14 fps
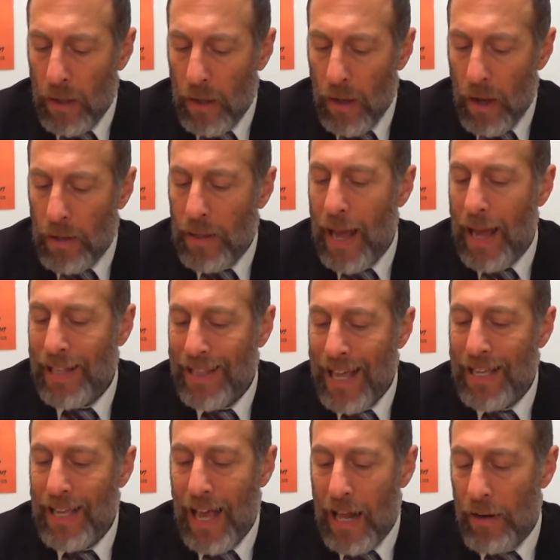and had
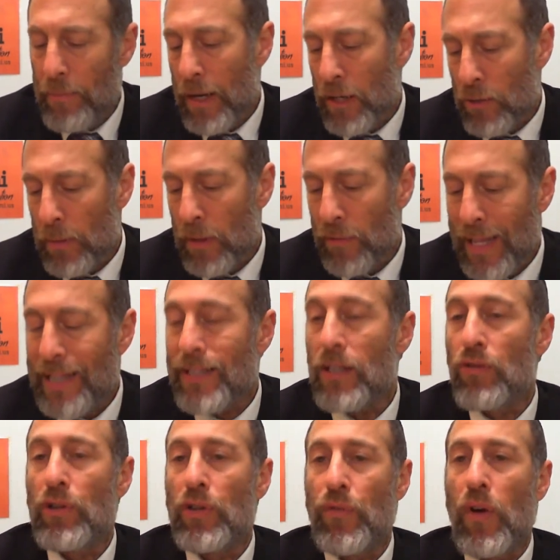a measurement of less than
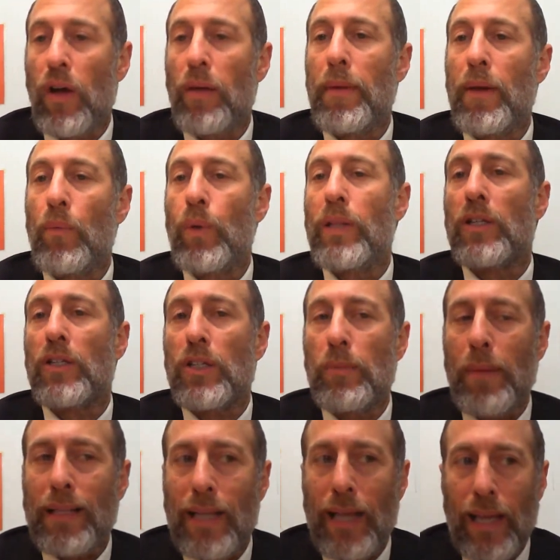3 tefachim, and with the
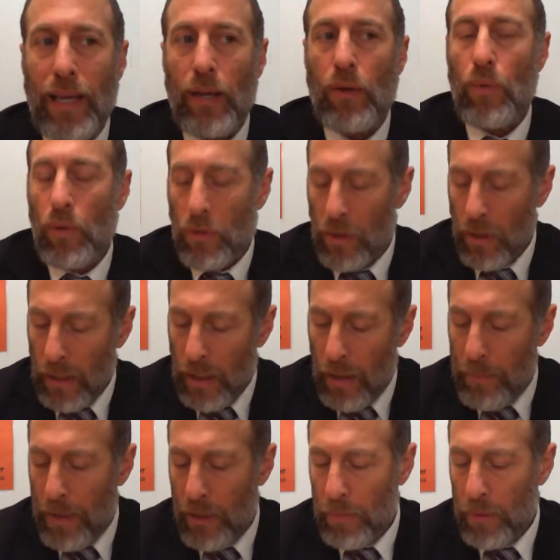cement they equaled a
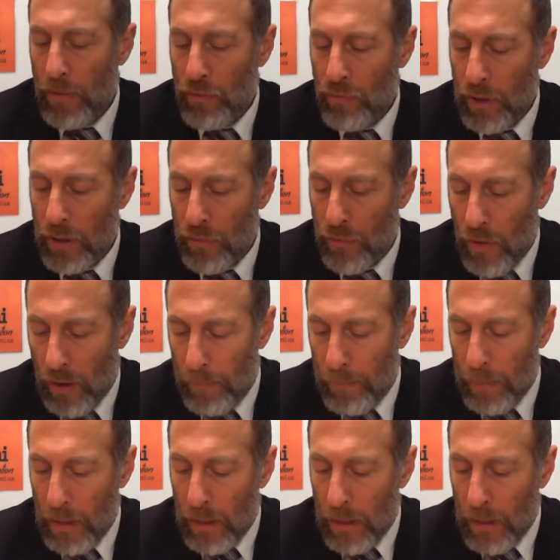measurement of 3 tefachim.